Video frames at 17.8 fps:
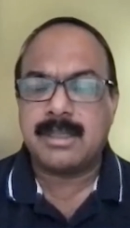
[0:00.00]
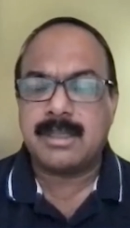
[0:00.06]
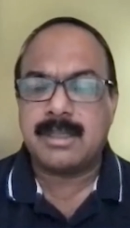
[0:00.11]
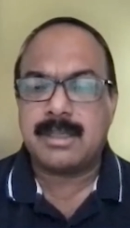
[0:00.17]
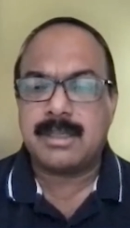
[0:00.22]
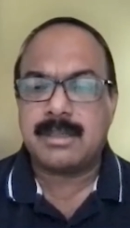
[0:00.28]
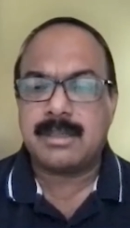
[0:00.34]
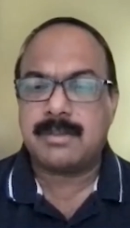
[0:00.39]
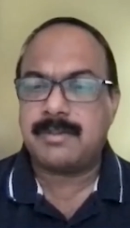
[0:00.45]

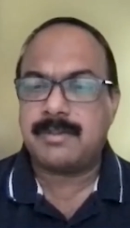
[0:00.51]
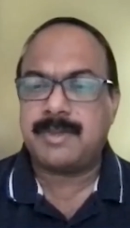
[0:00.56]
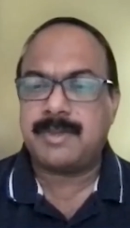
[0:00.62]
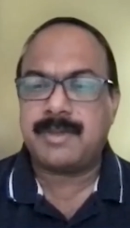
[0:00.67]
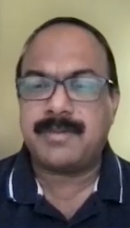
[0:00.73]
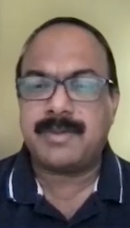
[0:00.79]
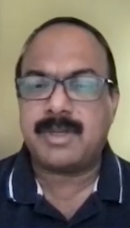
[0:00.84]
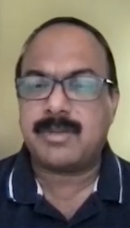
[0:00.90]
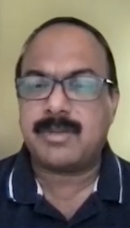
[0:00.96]
uh, if you
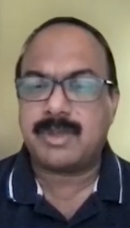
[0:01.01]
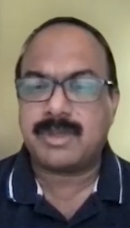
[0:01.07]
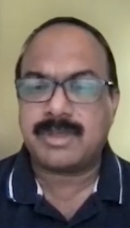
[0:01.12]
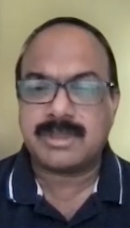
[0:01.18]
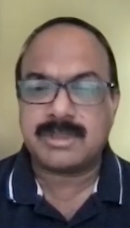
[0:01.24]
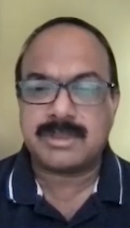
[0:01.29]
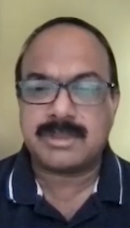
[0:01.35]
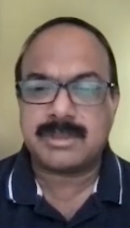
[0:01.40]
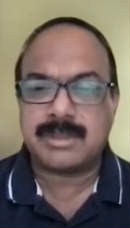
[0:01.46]
have any
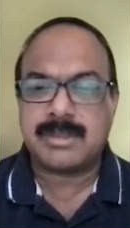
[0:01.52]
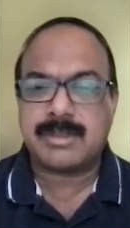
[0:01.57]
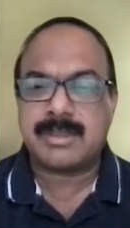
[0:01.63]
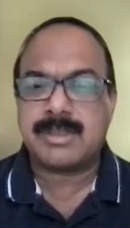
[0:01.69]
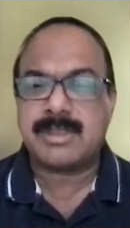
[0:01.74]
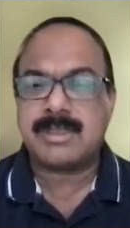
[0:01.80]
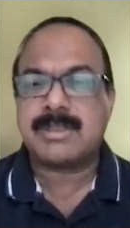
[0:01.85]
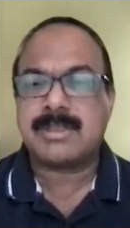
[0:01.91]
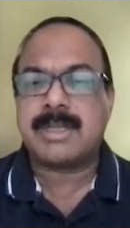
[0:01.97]
questions, you
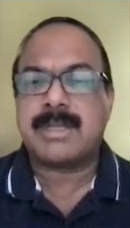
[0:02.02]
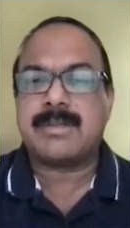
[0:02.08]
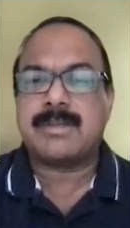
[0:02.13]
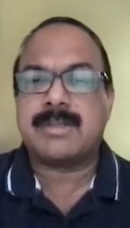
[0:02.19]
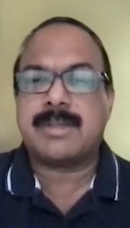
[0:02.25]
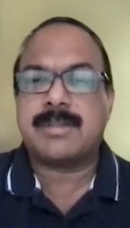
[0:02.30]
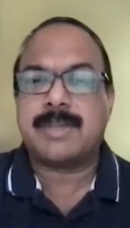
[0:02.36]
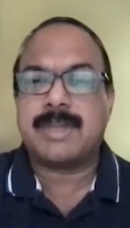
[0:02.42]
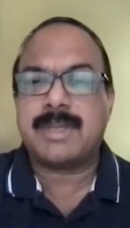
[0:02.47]
can just write to
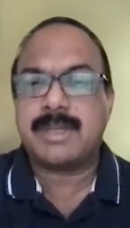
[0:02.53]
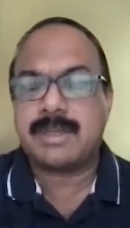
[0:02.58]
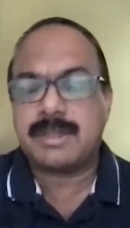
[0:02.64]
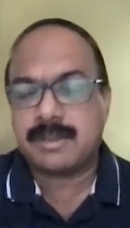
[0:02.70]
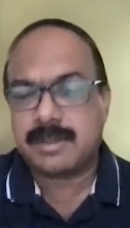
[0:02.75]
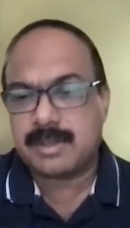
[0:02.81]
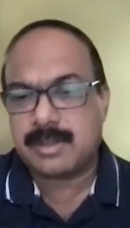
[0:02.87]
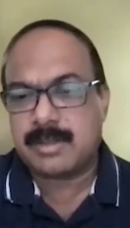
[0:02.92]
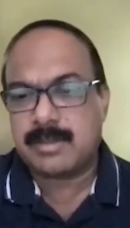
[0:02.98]
them,
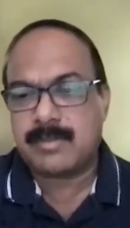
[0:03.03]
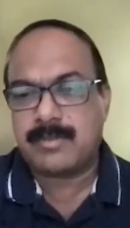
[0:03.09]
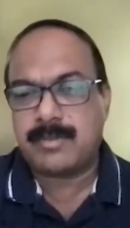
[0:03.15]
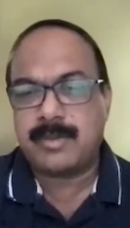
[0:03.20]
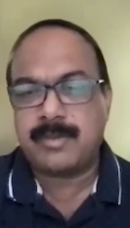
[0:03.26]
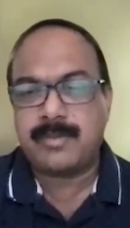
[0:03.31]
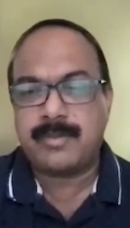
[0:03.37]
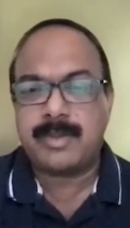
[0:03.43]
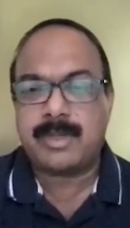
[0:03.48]
and, and uh,
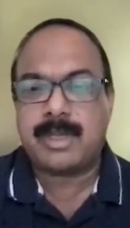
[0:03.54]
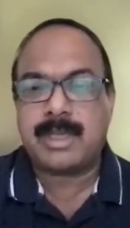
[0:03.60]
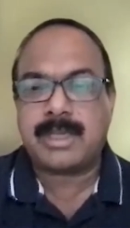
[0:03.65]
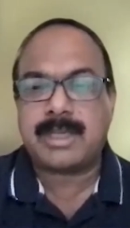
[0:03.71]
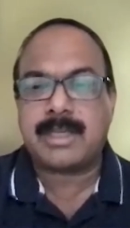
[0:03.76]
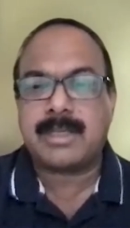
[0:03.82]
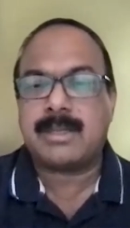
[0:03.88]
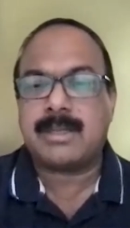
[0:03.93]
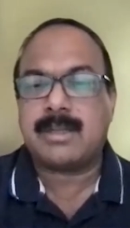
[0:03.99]
we, I
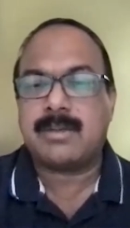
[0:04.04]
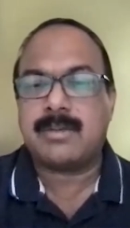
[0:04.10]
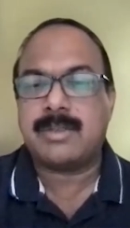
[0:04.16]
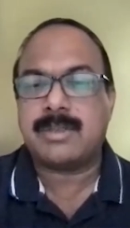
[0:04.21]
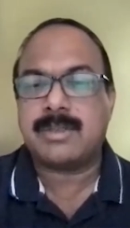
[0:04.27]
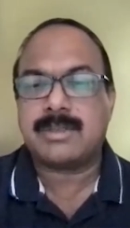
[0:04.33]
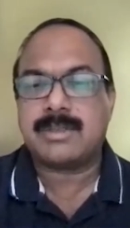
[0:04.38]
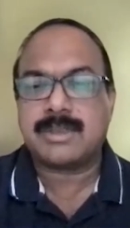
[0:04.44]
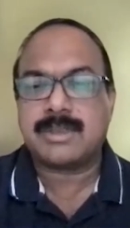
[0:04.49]
can
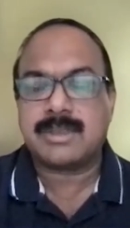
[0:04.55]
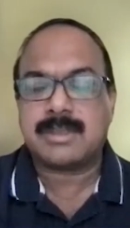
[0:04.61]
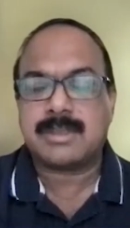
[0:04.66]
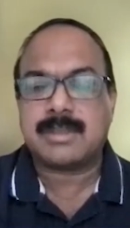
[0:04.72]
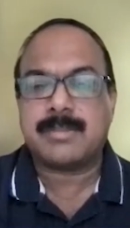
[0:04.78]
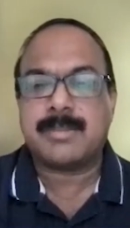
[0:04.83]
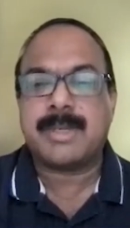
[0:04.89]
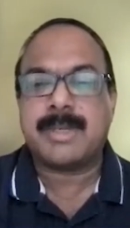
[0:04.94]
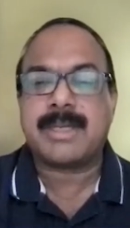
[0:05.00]
always you know
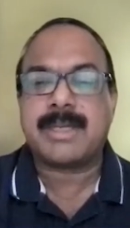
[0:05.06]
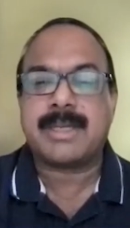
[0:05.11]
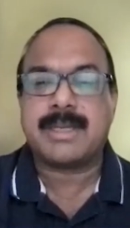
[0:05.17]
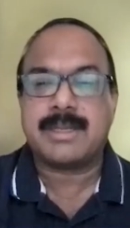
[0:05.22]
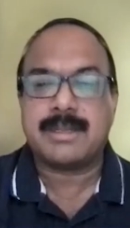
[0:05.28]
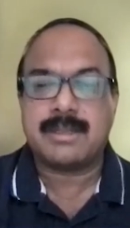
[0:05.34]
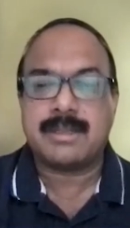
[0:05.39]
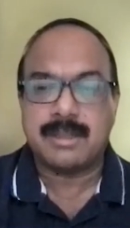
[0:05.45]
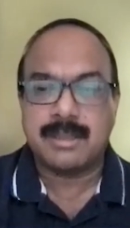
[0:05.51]
come back
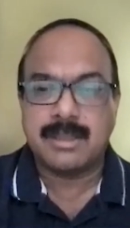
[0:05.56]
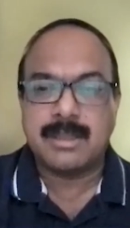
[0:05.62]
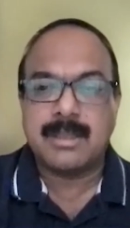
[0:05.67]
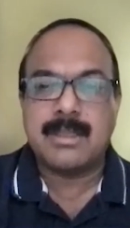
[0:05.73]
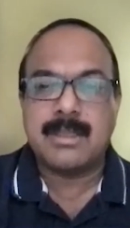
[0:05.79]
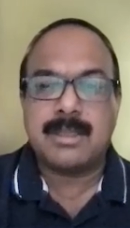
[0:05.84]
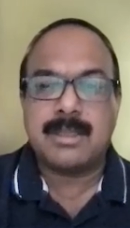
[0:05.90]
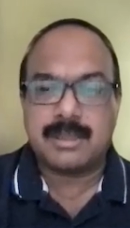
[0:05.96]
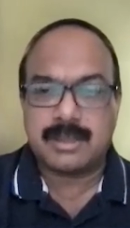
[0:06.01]
and
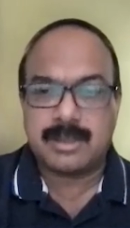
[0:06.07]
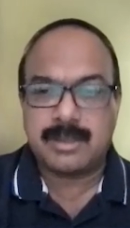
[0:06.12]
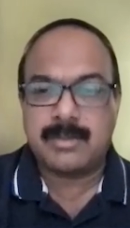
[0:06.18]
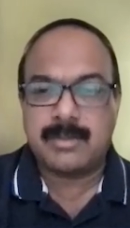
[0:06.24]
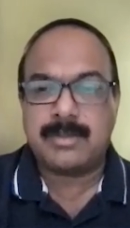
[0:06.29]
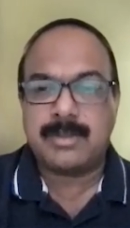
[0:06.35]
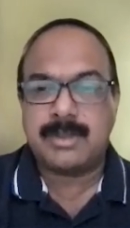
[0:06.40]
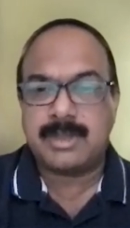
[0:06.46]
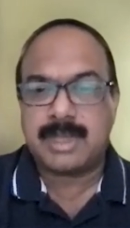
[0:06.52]

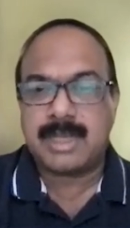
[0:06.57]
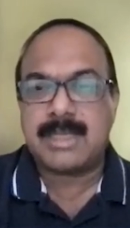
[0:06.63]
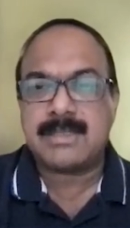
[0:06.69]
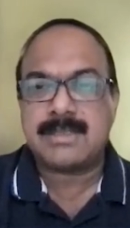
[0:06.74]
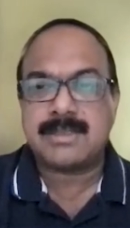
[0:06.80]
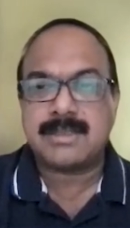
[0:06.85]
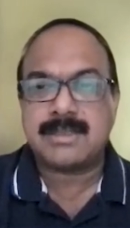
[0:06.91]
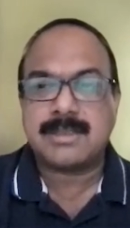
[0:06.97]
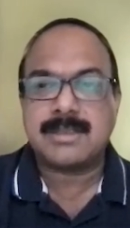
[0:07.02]
give the
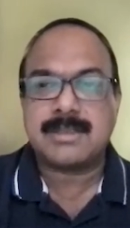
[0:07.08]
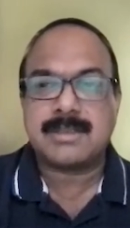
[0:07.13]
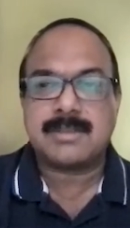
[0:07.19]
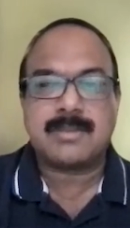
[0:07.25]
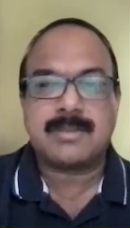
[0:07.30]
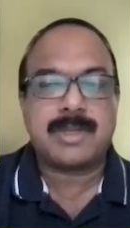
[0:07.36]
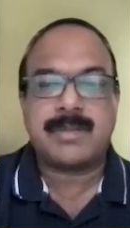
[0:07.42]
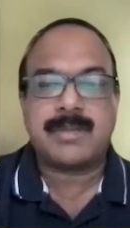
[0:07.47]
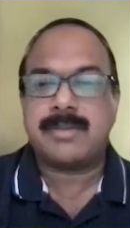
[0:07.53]
answers
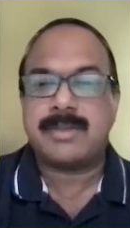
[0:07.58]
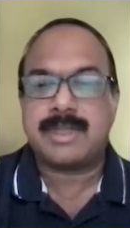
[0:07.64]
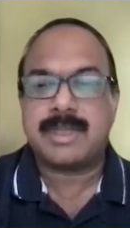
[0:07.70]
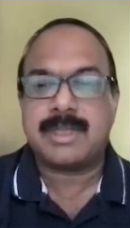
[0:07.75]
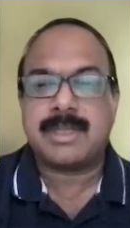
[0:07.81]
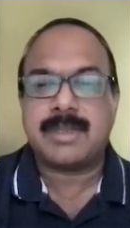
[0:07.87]
whenever they